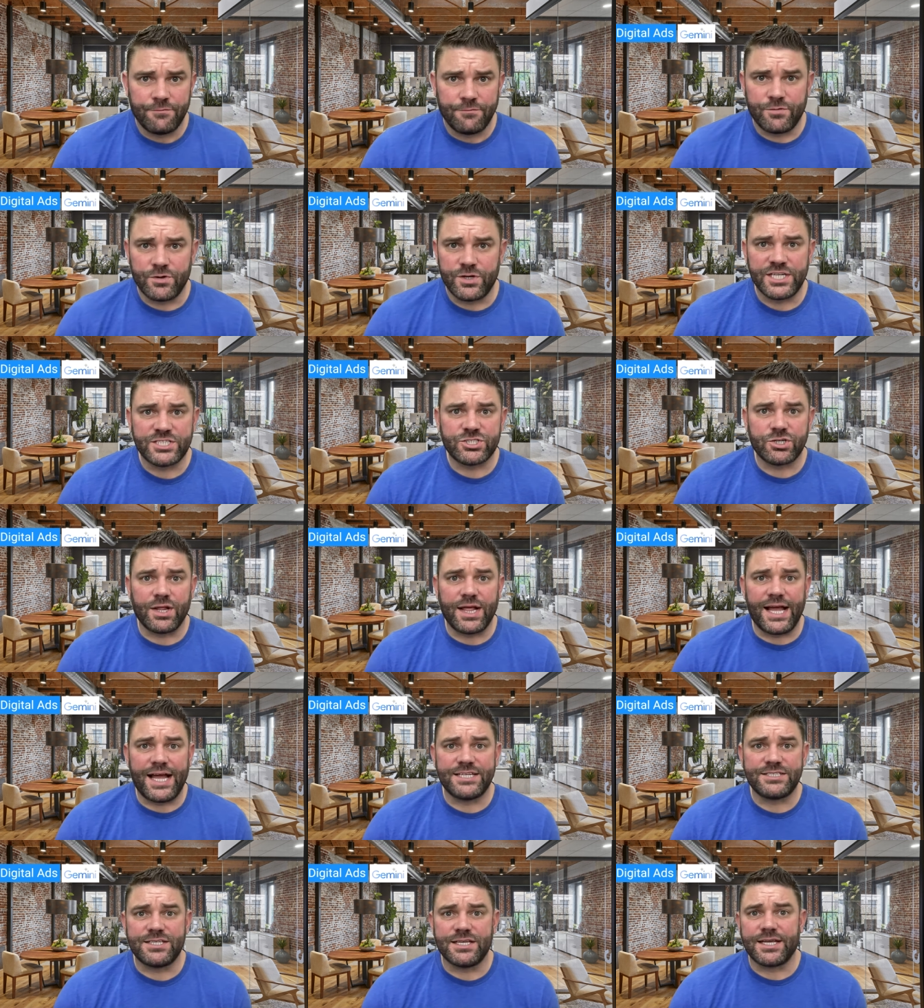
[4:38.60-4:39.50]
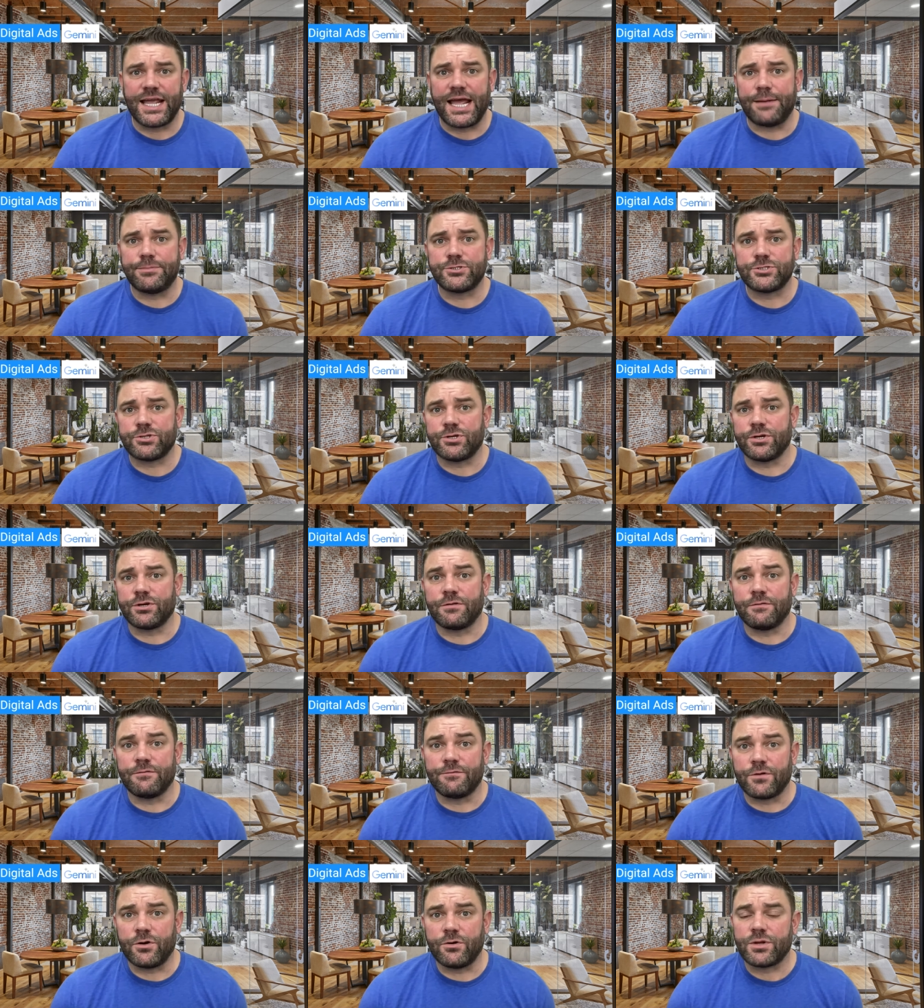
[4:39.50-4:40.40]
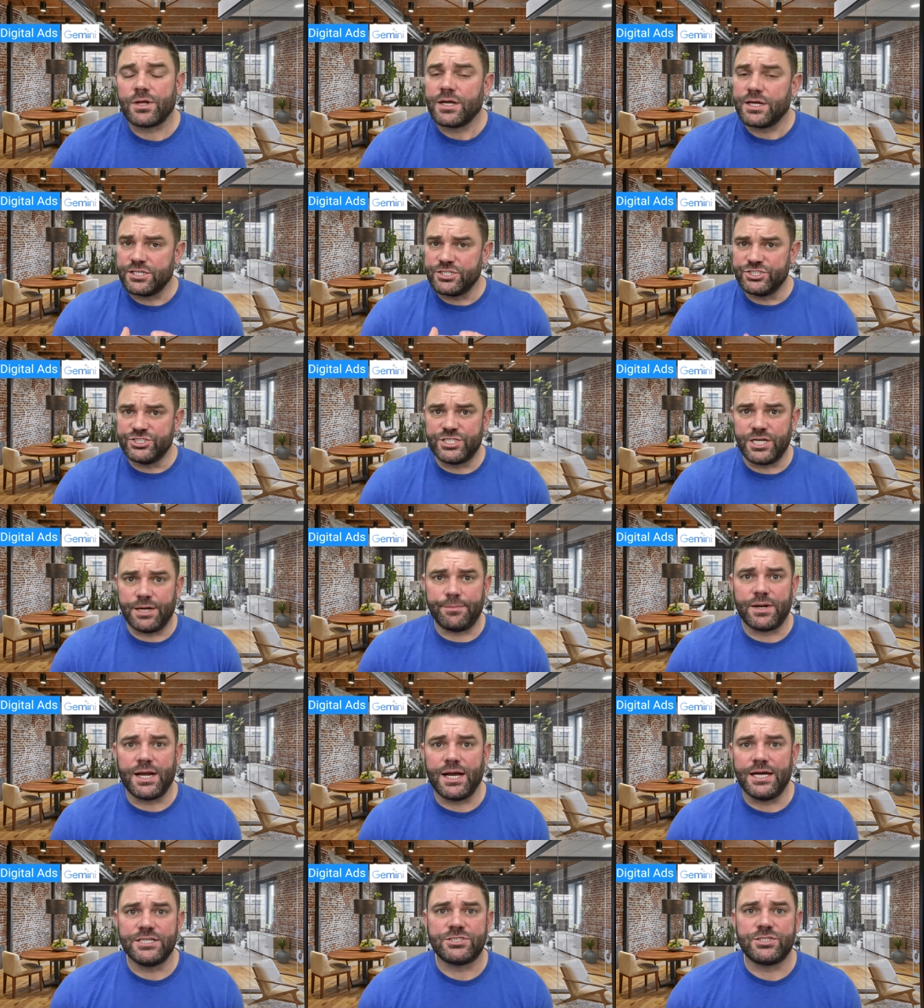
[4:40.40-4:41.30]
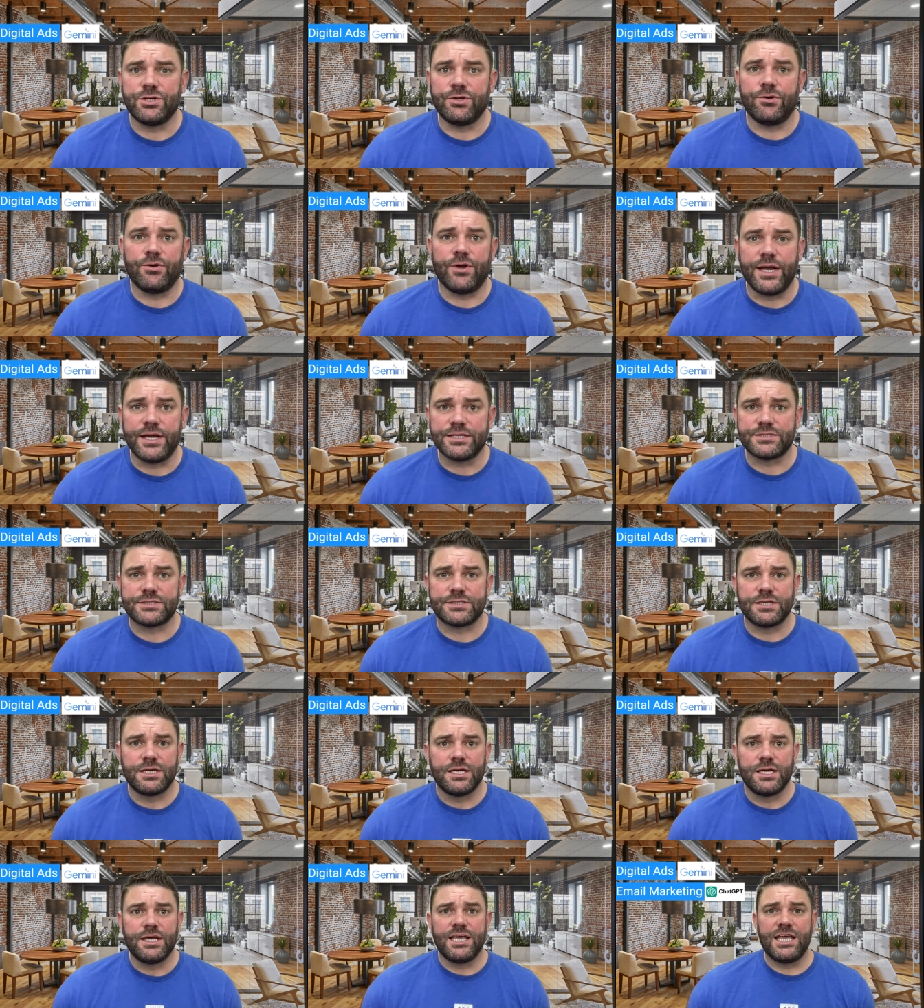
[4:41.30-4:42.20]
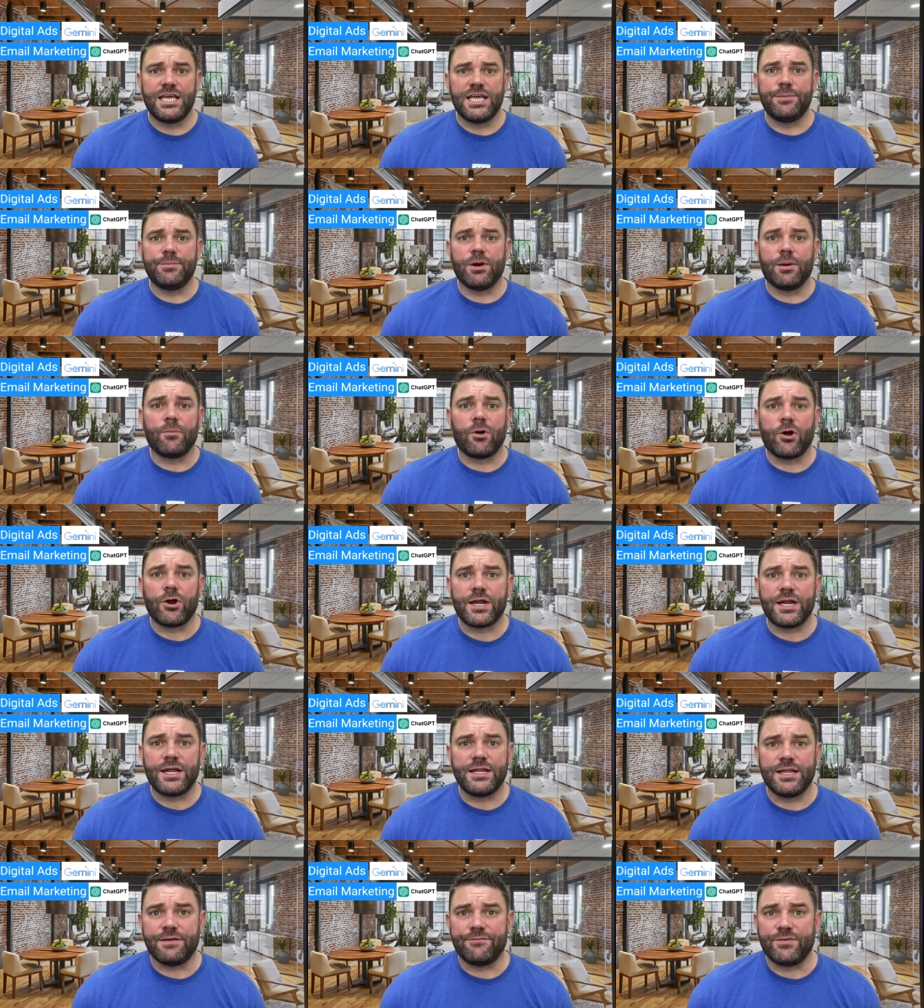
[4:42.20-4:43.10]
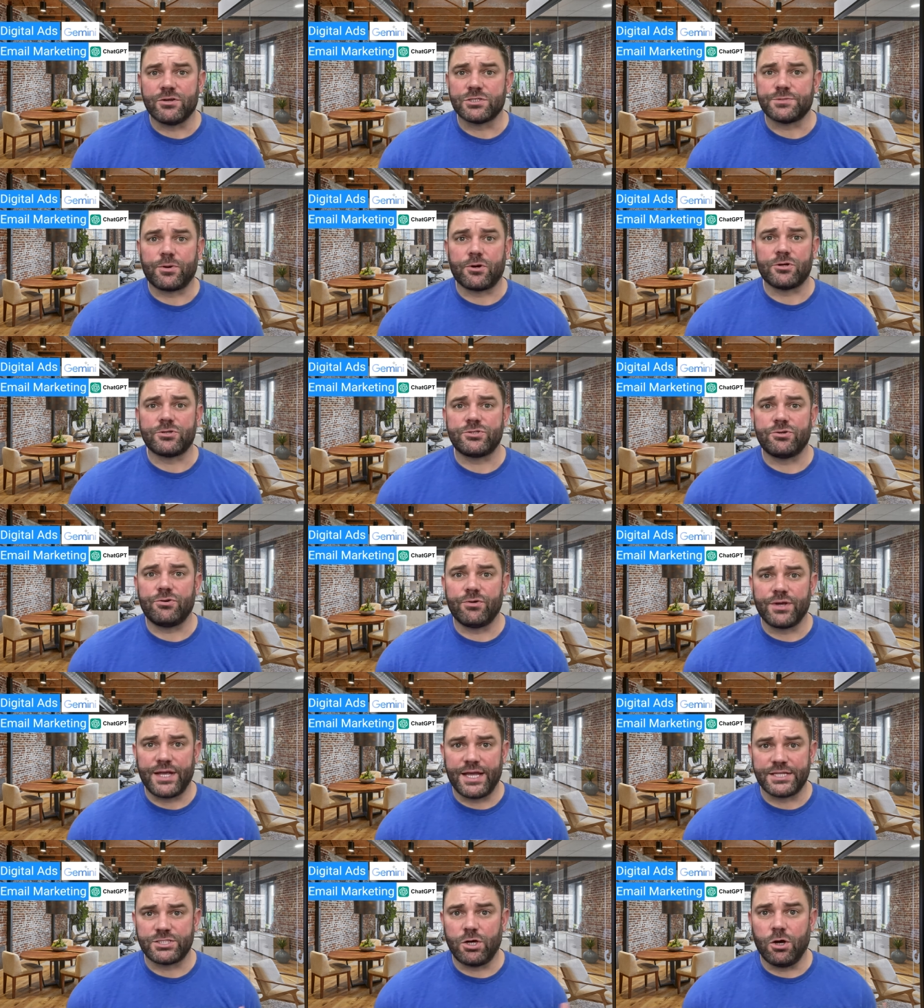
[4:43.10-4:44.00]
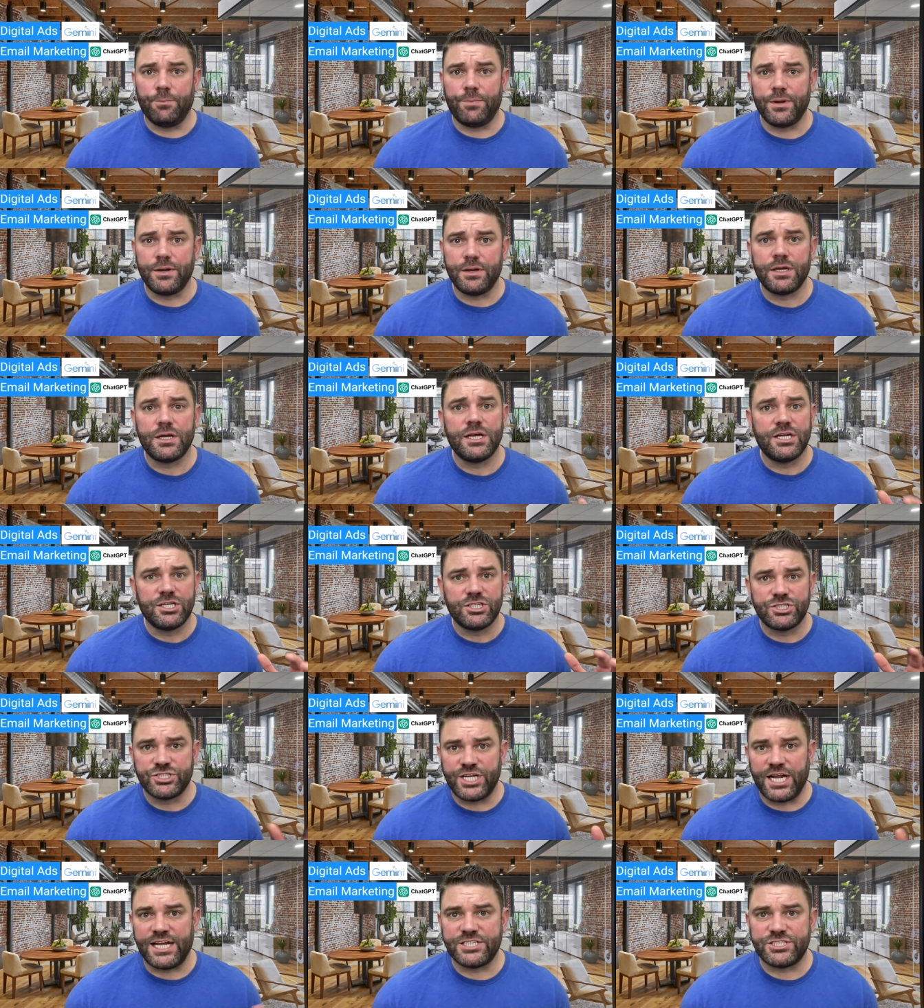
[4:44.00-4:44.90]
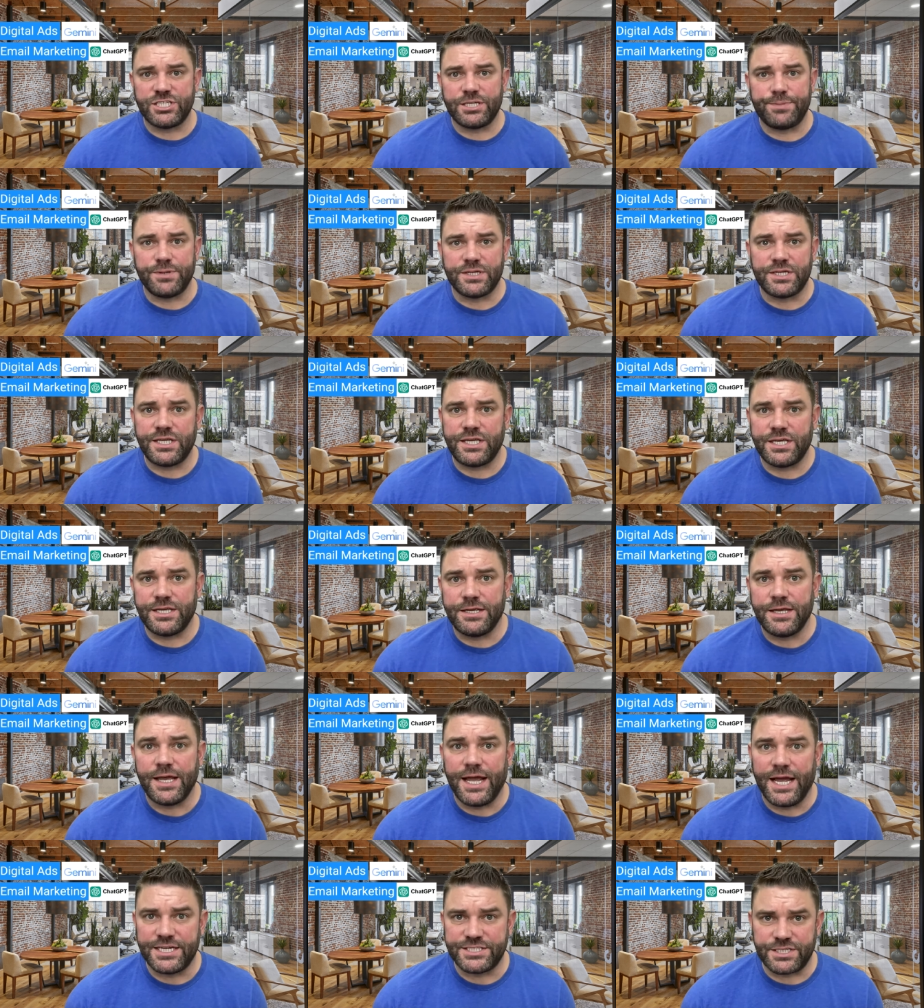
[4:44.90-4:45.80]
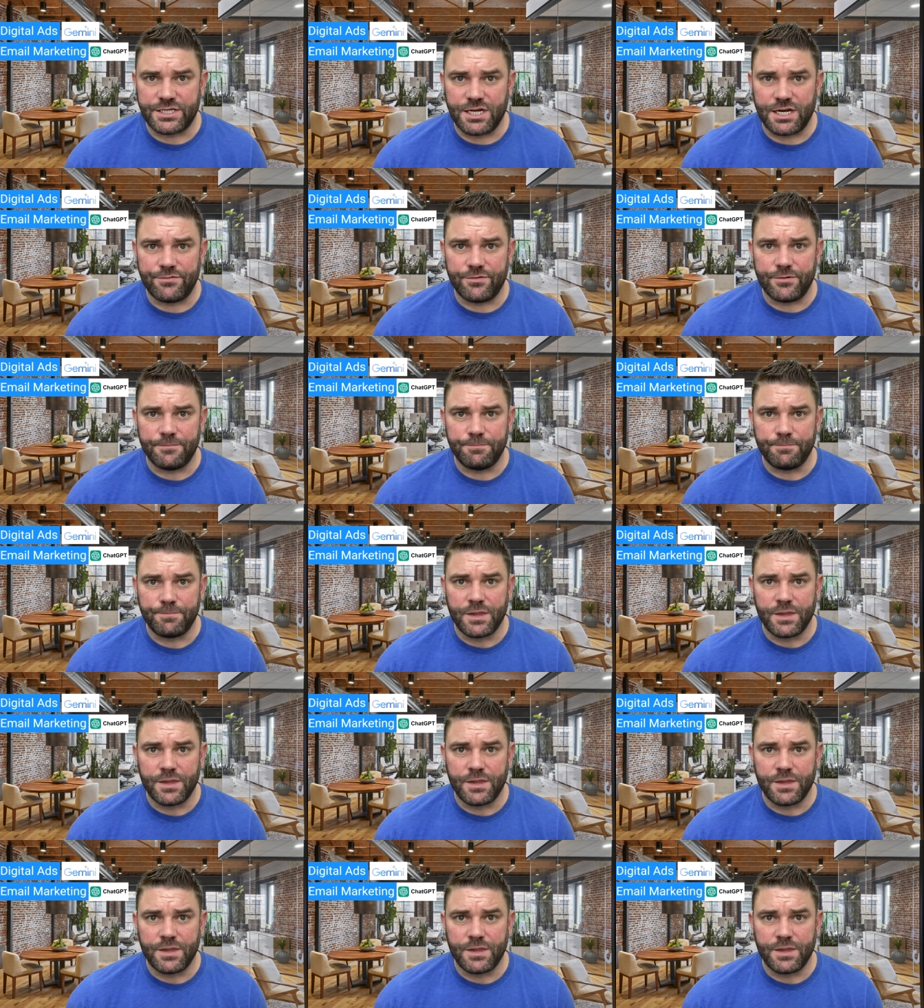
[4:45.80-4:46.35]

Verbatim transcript: For digital ads that capture and convert, Gemini's your ace. Email marketing that feels personal and gets opened, ChatGPT has you covered.